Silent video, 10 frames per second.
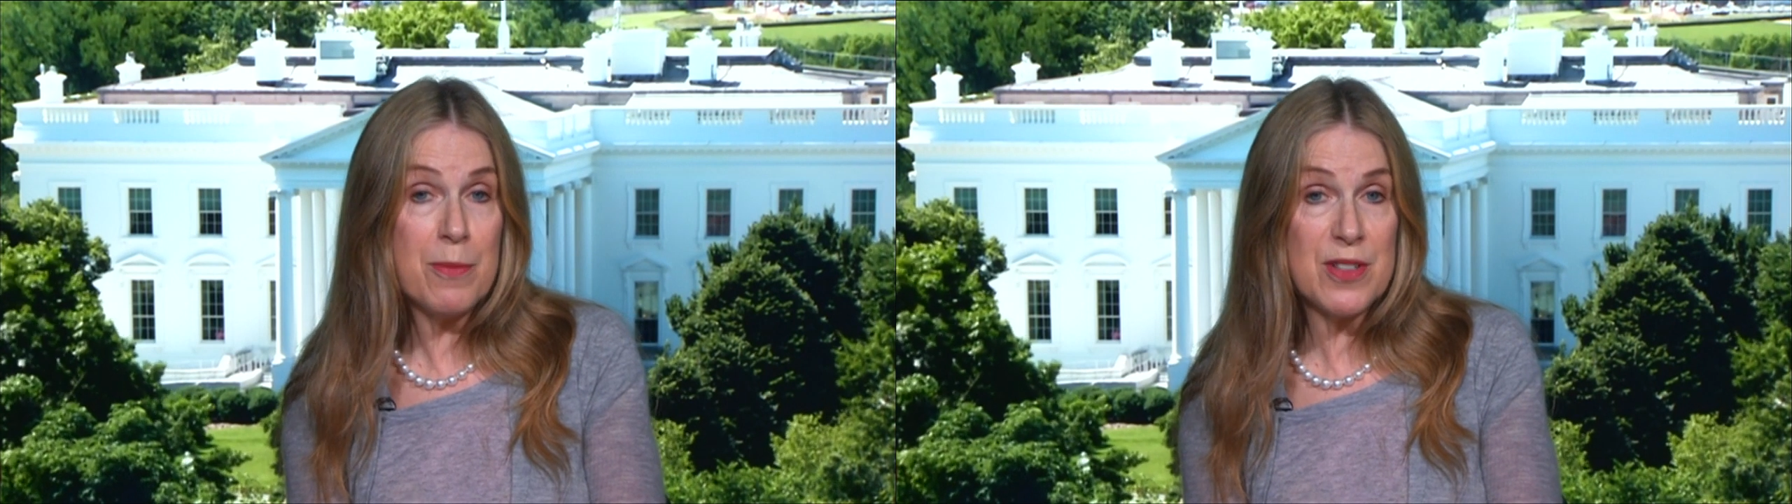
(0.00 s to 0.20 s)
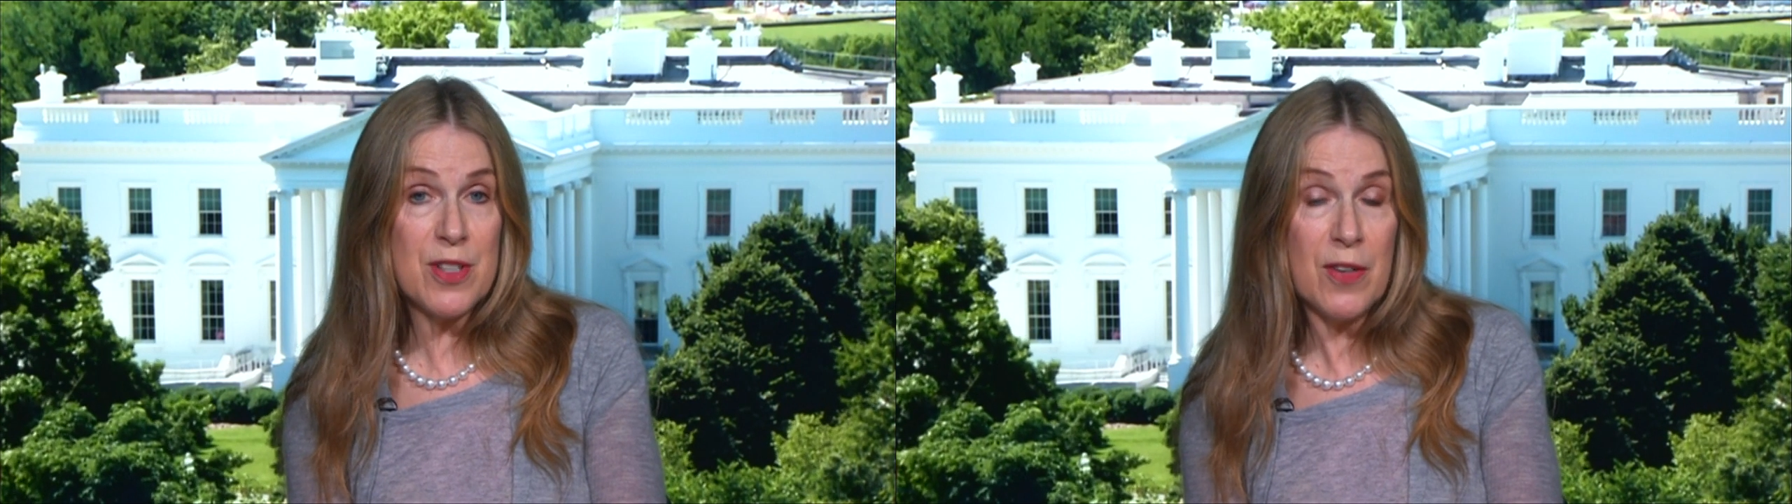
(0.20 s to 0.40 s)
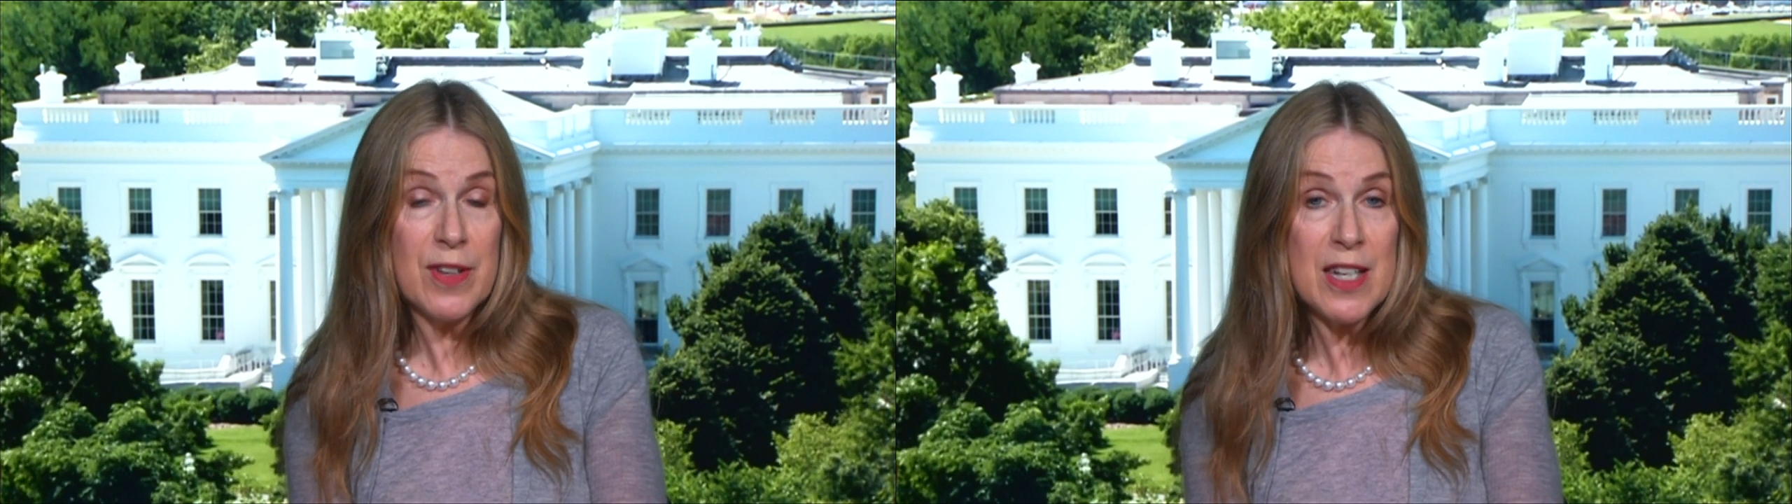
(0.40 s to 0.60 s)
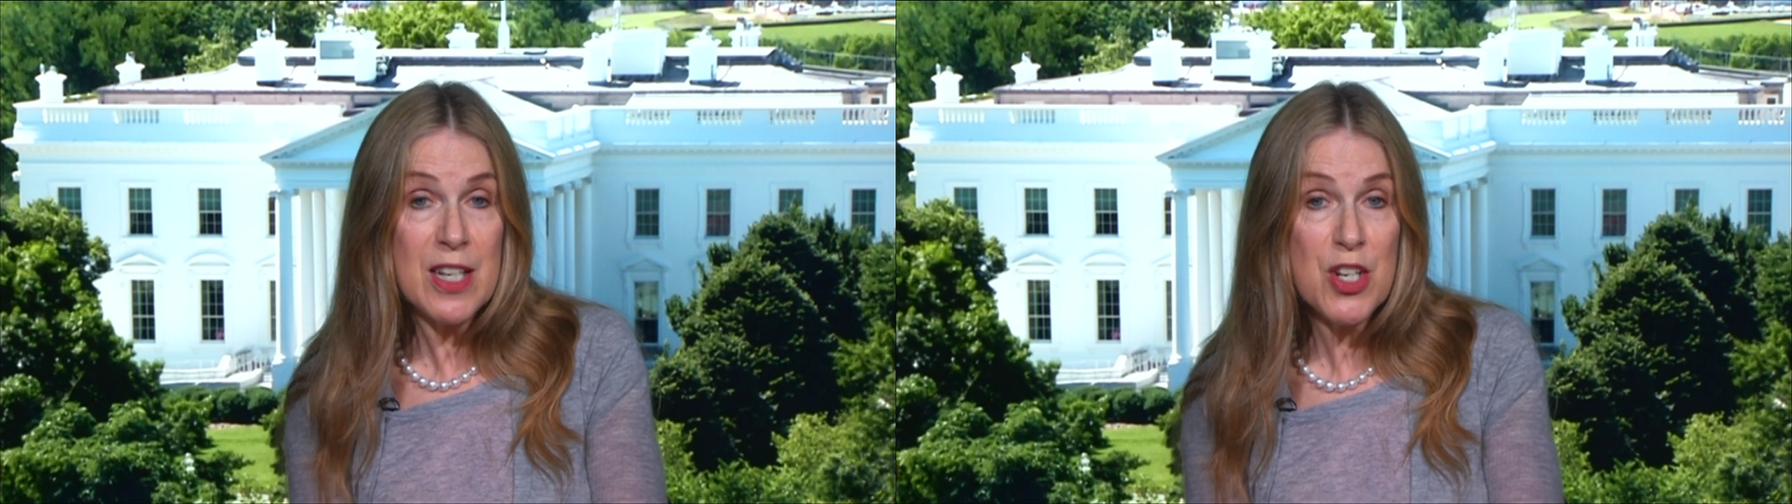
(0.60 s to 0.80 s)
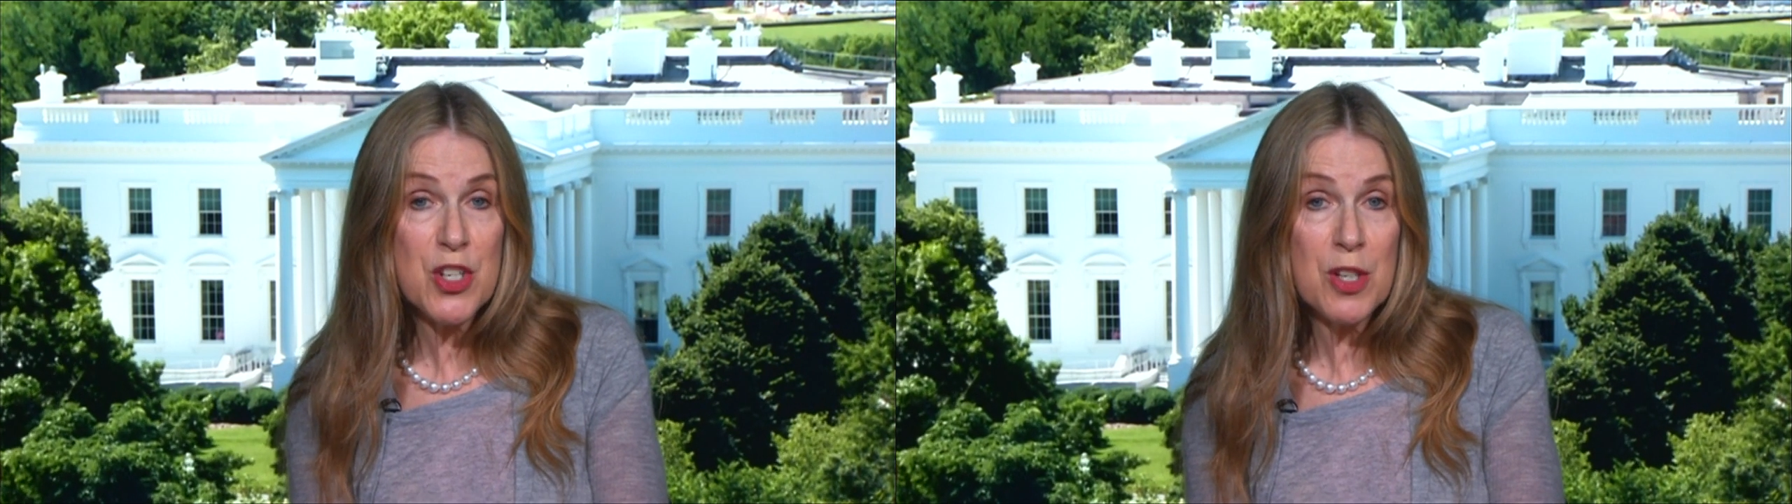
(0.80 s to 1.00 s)
from the Soviet
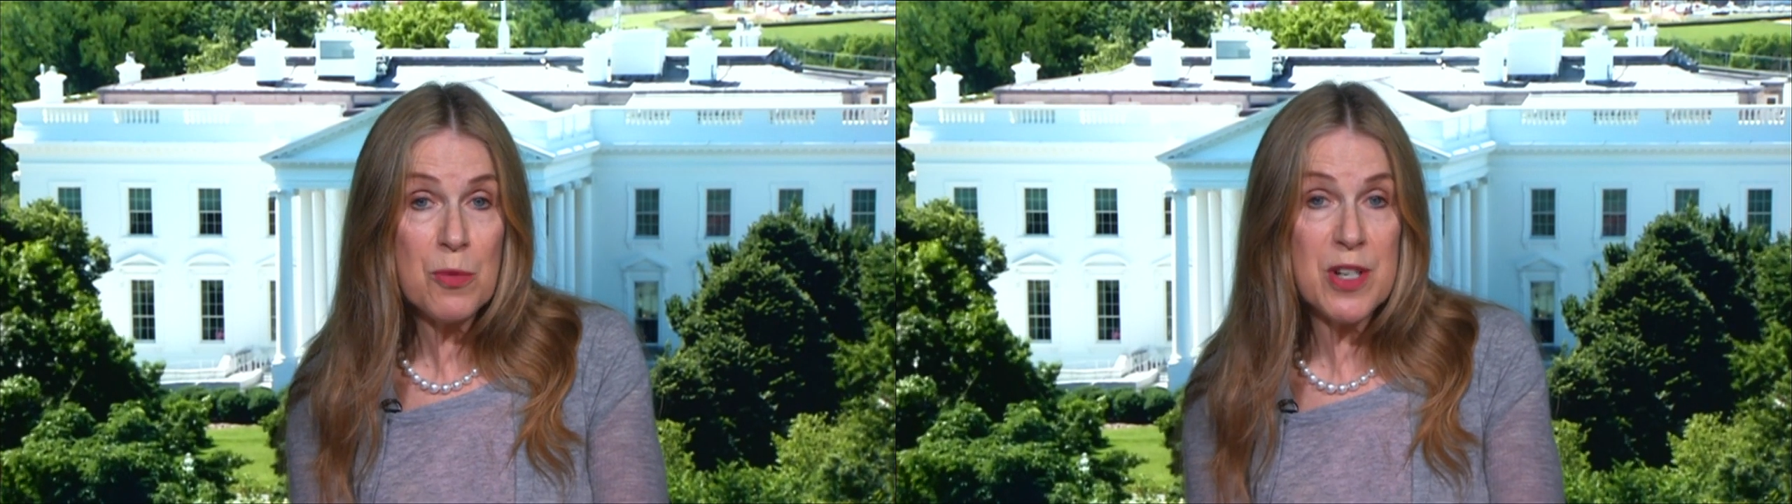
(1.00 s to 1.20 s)
edition,